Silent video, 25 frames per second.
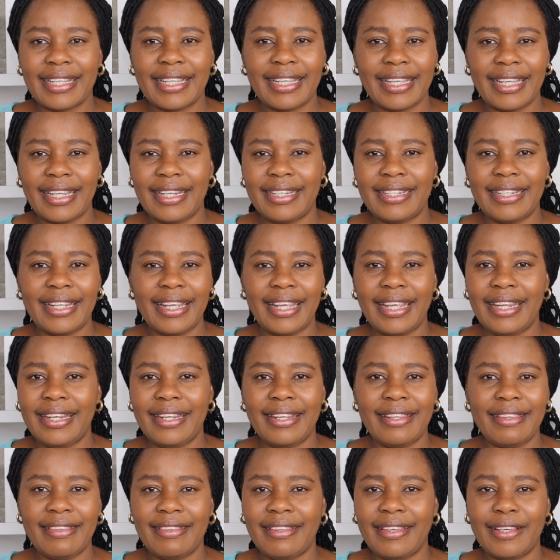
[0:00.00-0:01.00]
can
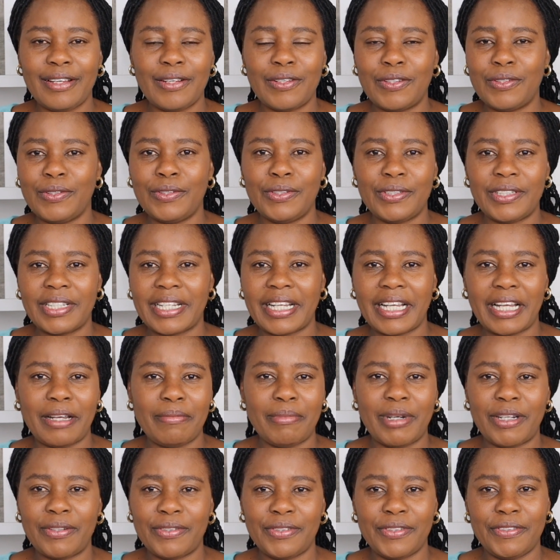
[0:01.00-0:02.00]
anything good
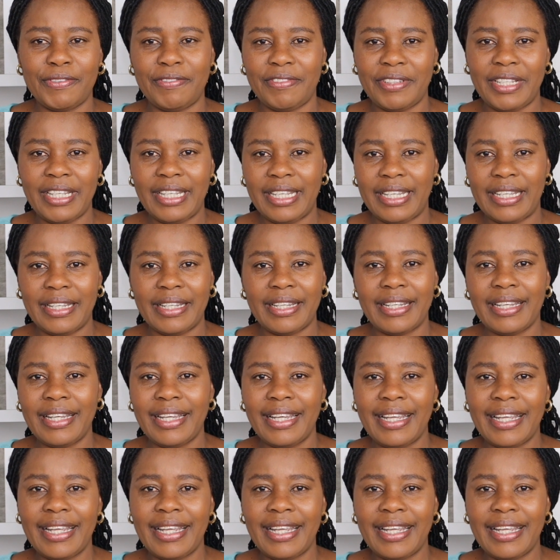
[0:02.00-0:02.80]
come out of here?